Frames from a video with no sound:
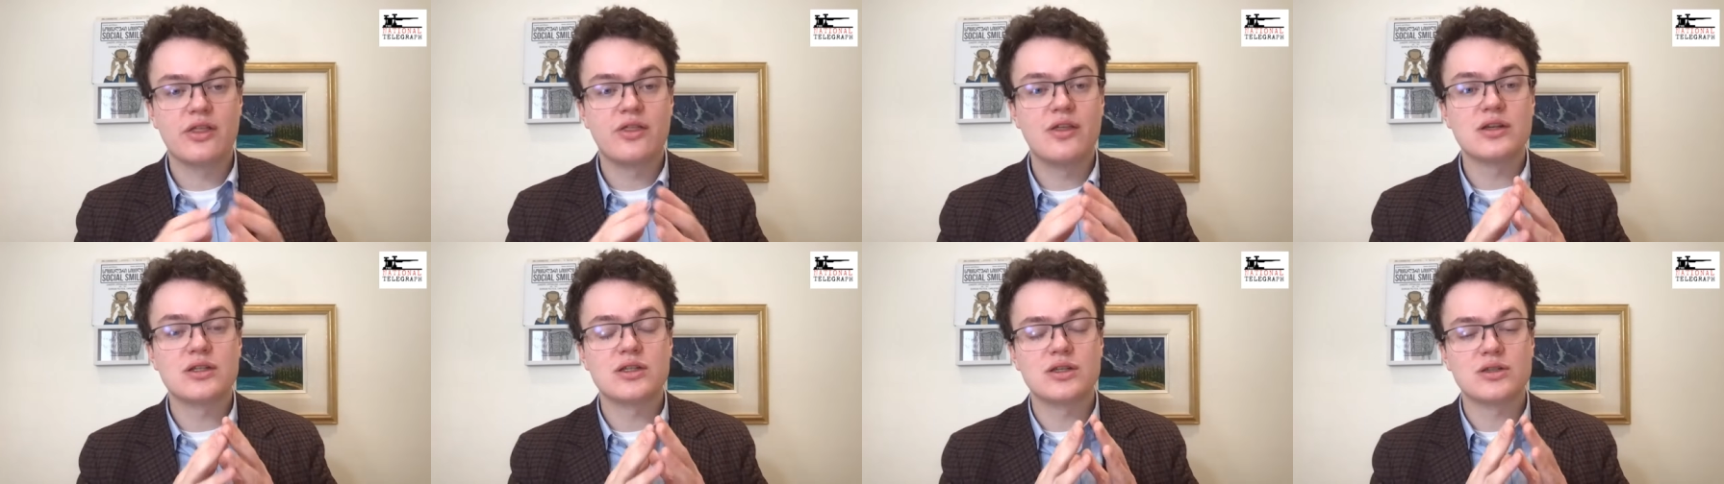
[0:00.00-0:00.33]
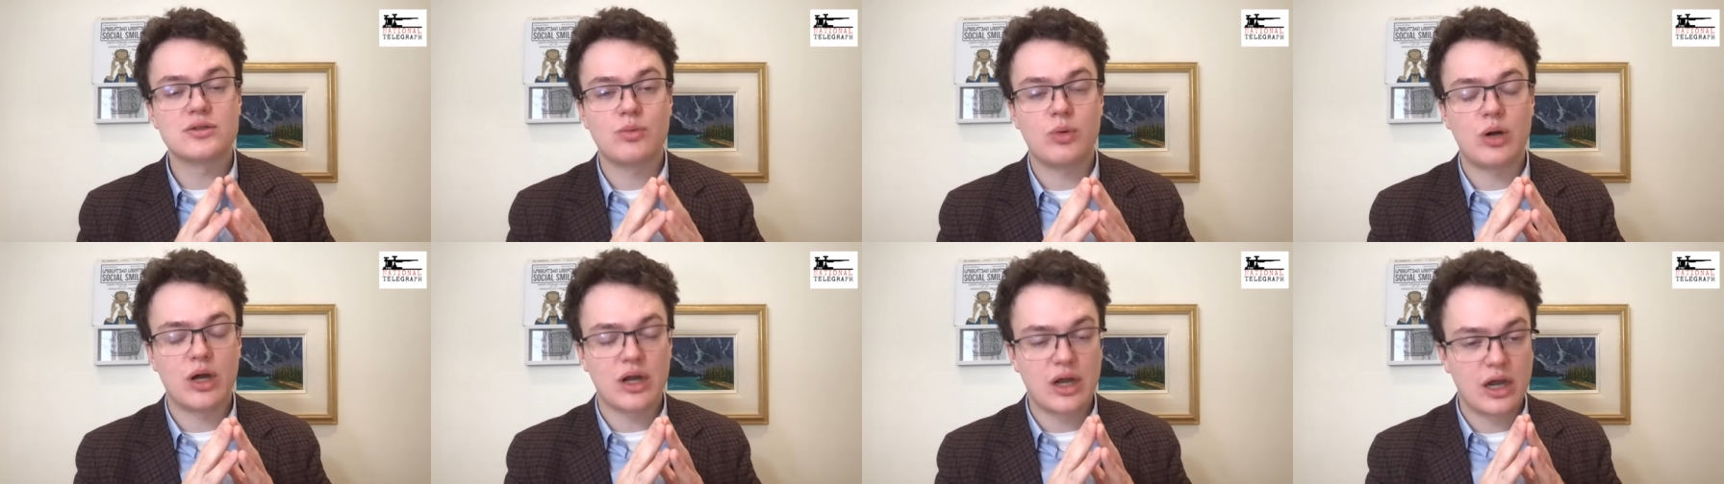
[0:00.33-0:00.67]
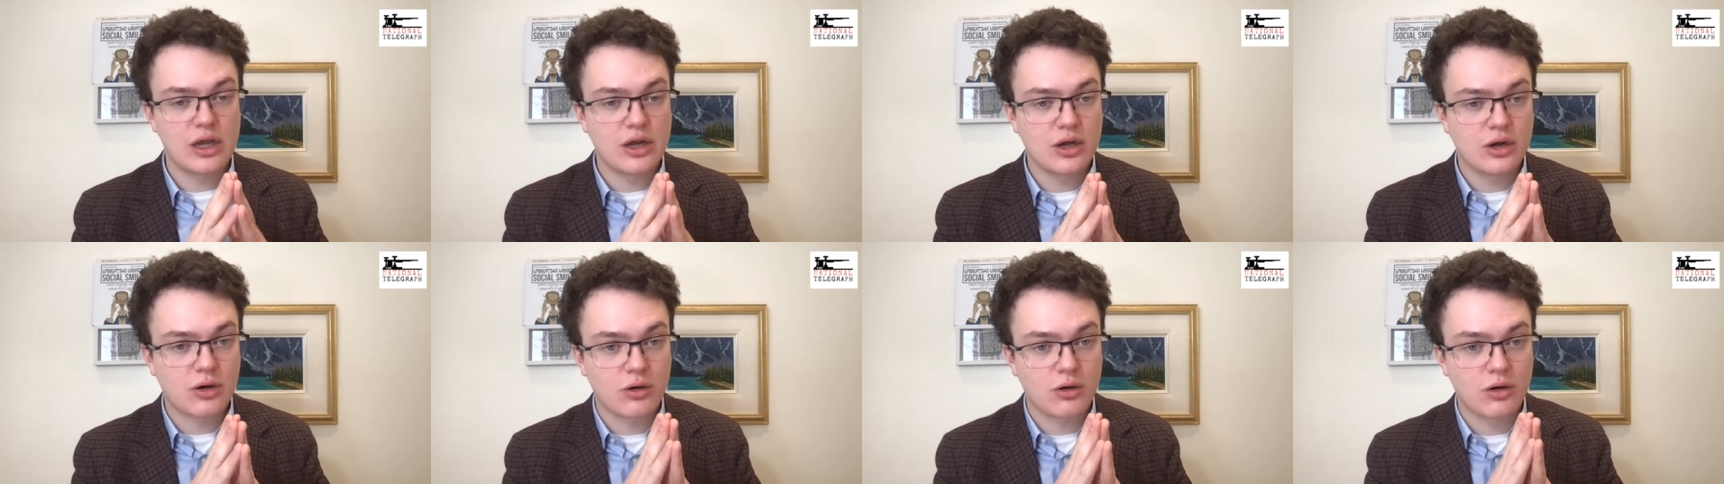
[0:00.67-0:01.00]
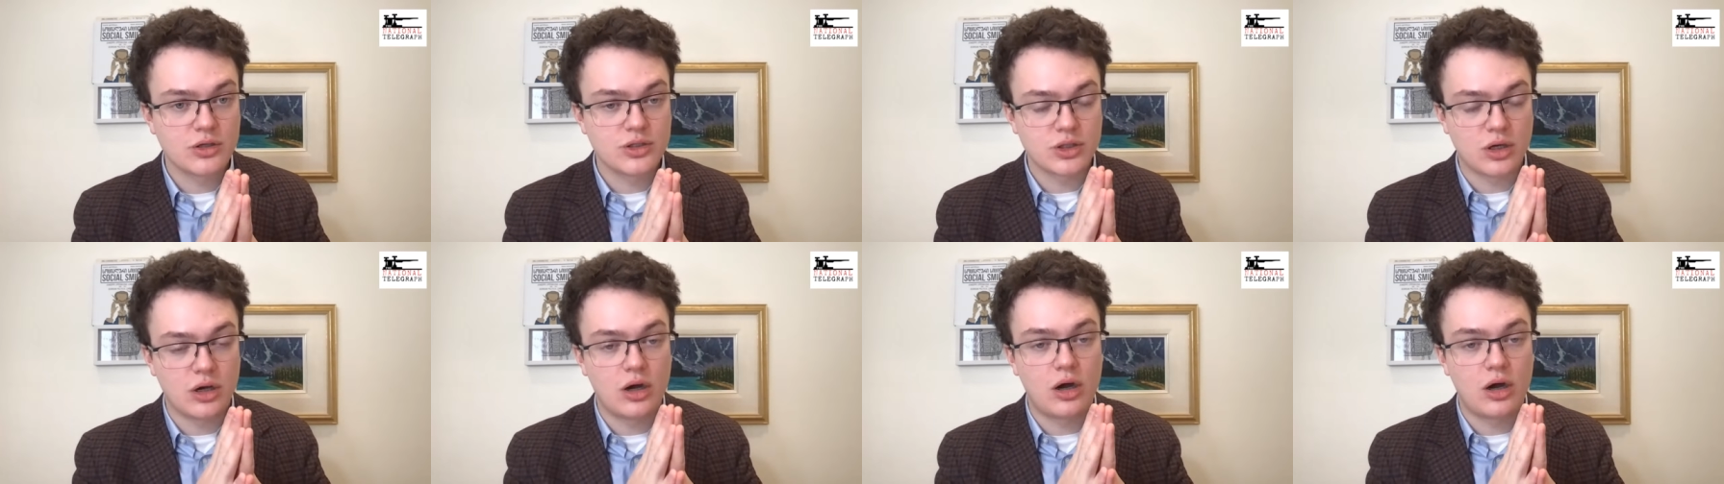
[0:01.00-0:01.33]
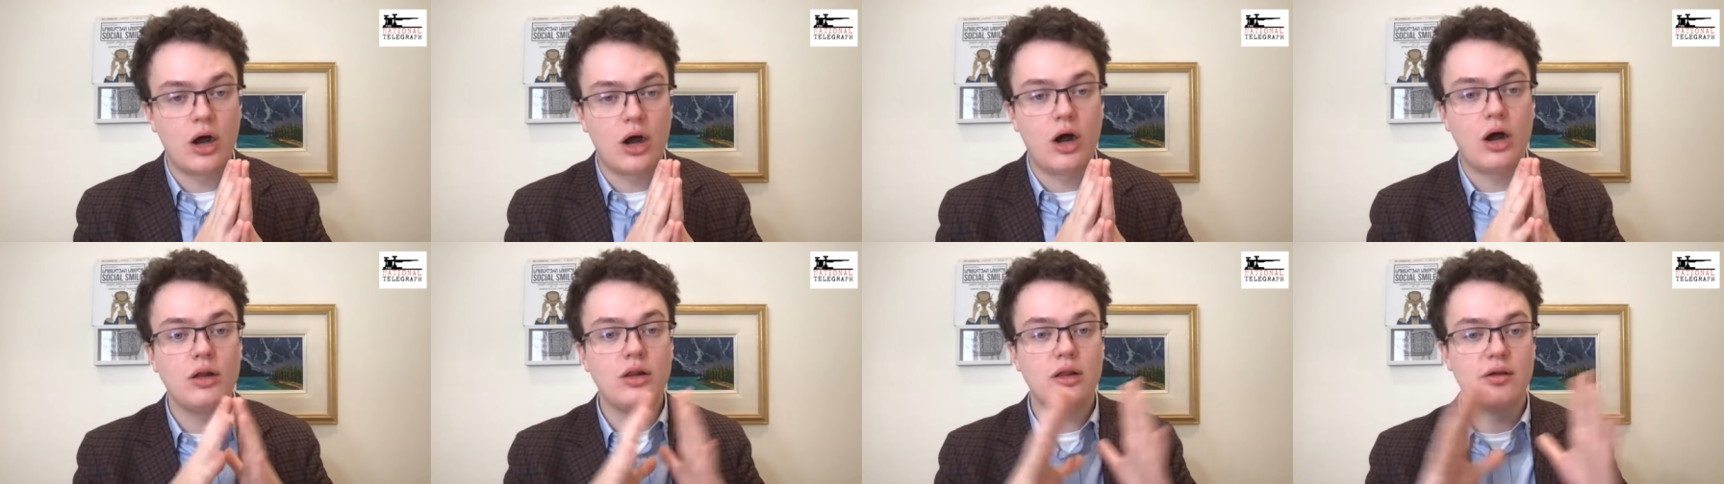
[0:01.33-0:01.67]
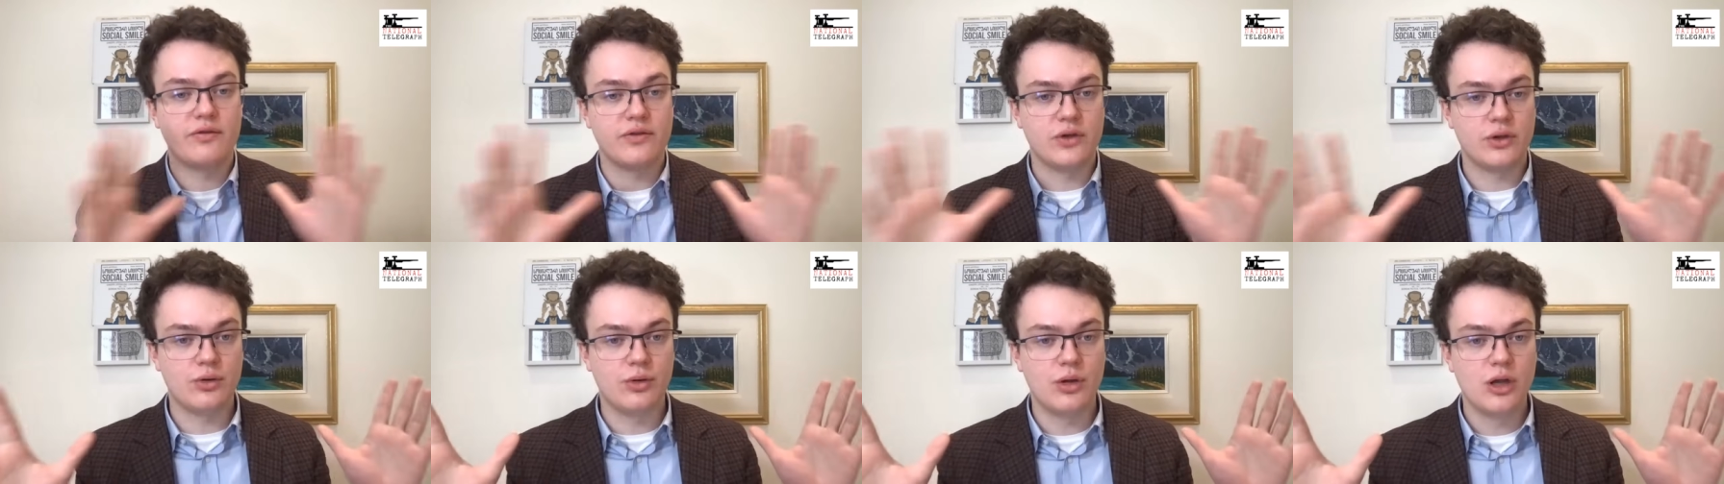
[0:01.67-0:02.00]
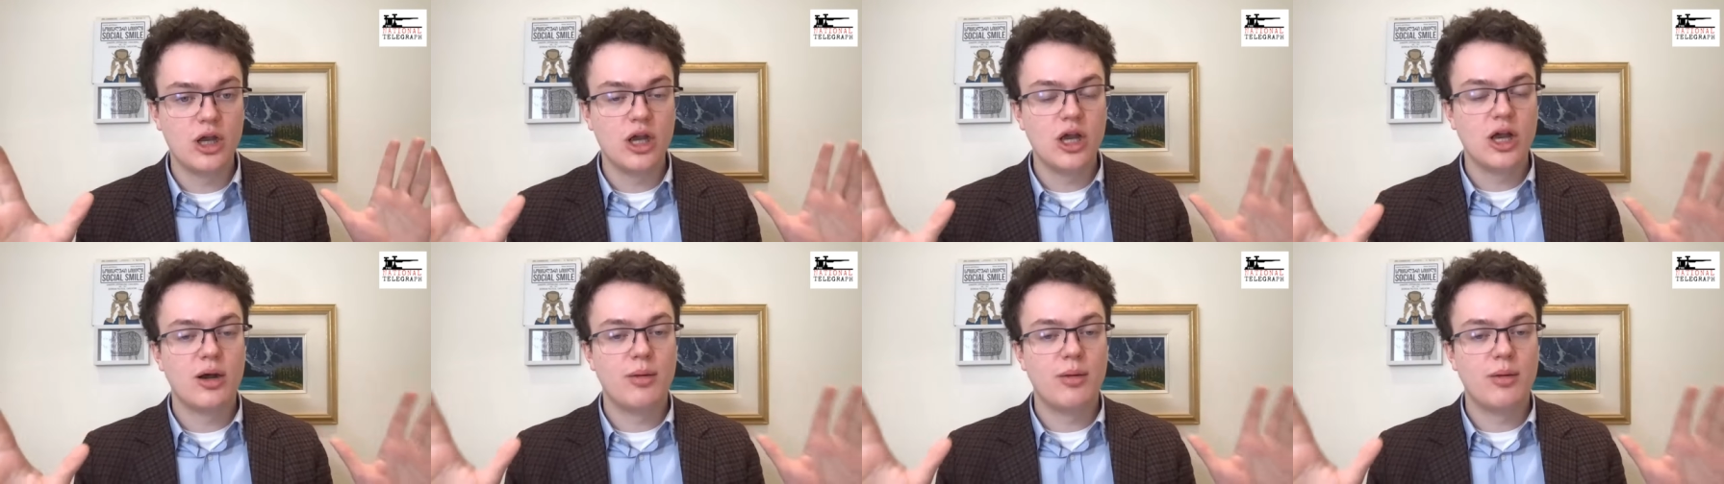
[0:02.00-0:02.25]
This is why I encourage all of you,